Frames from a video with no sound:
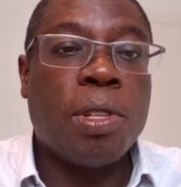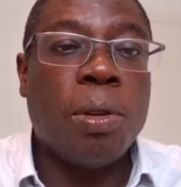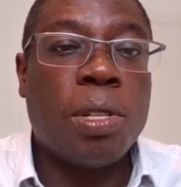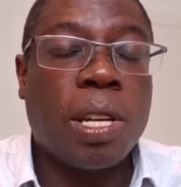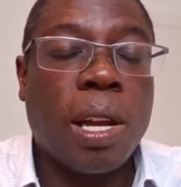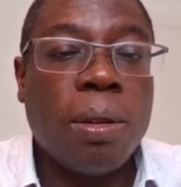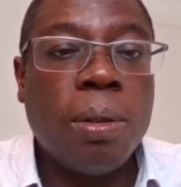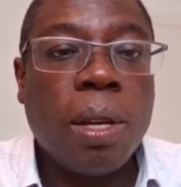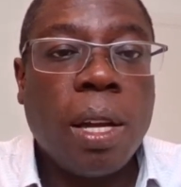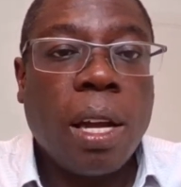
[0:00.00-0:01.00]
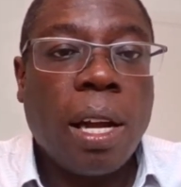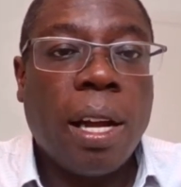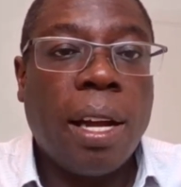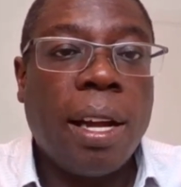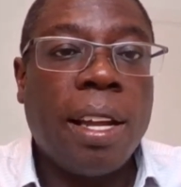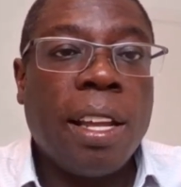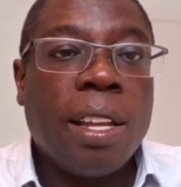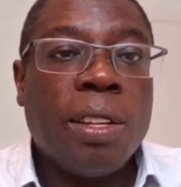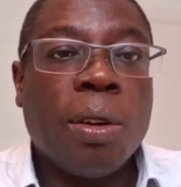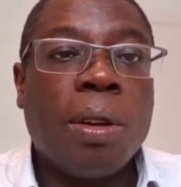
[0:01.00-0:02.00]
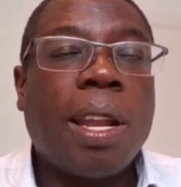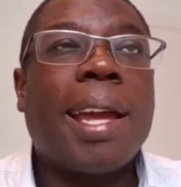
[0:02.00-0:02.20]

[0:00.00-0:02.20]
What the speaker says: do so, you're